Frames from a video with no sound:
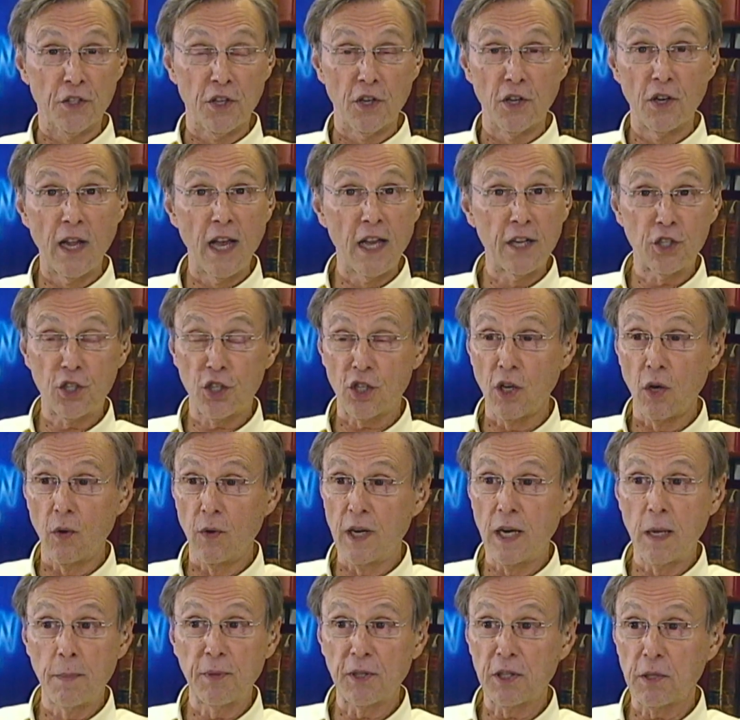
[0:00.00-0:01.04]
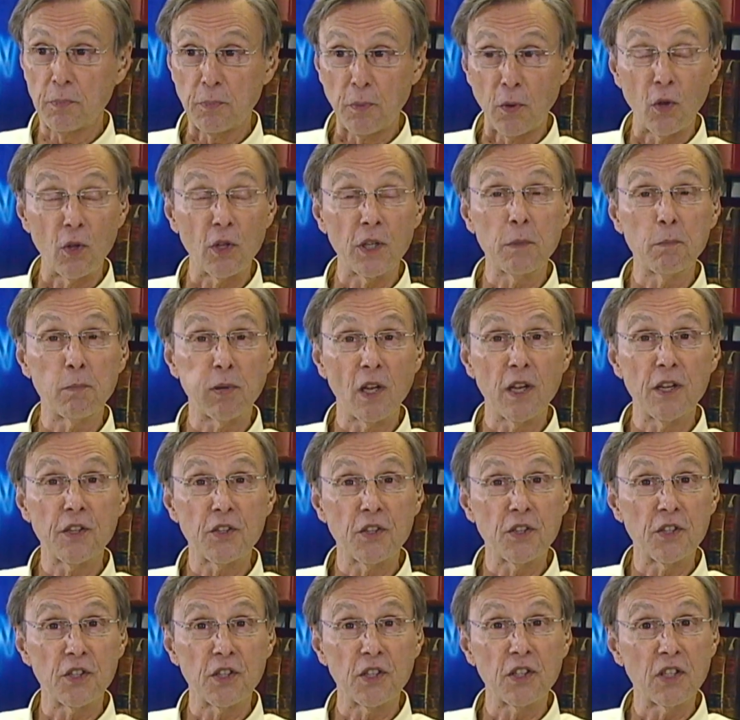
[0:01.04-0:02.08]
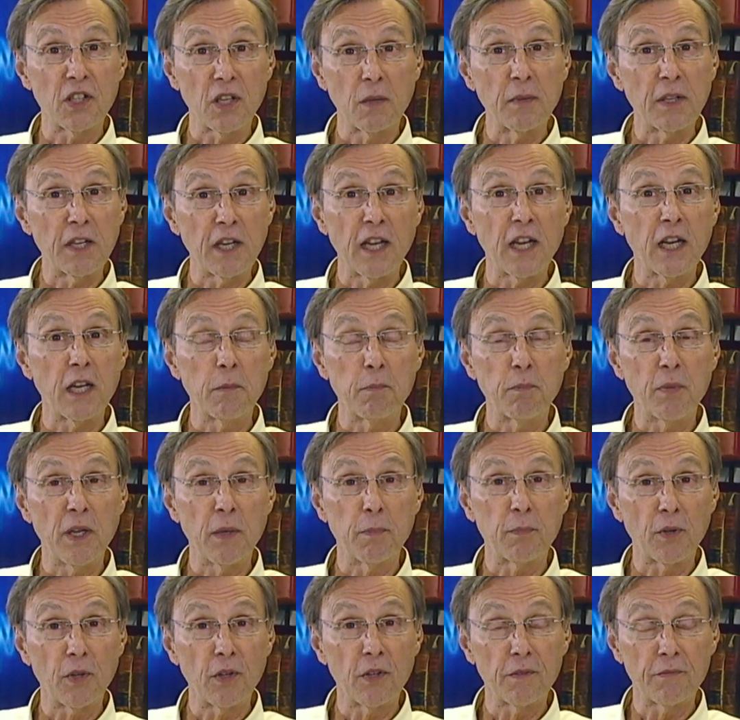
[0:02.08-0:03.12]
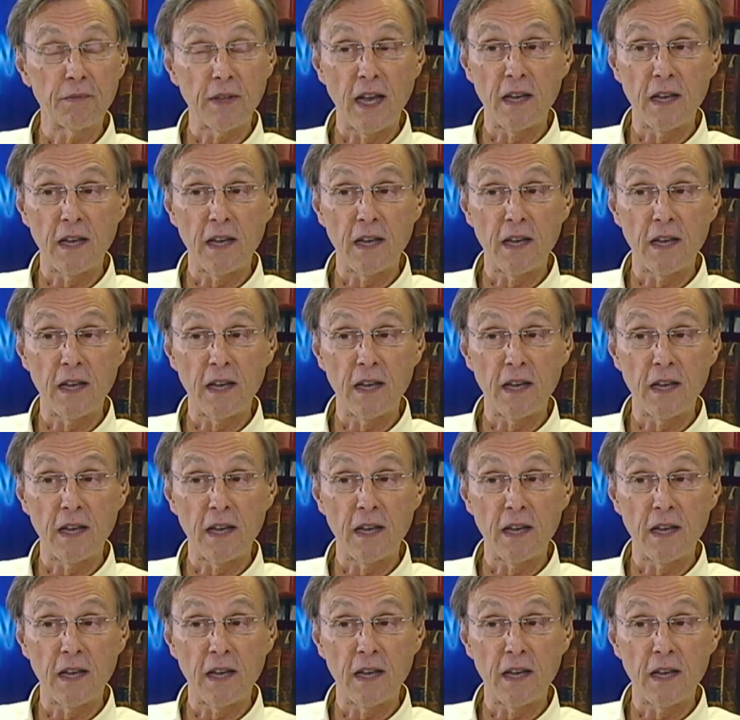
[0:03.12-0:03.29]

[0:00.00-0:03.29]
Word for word: They're not showing up at the polling places intimidating people.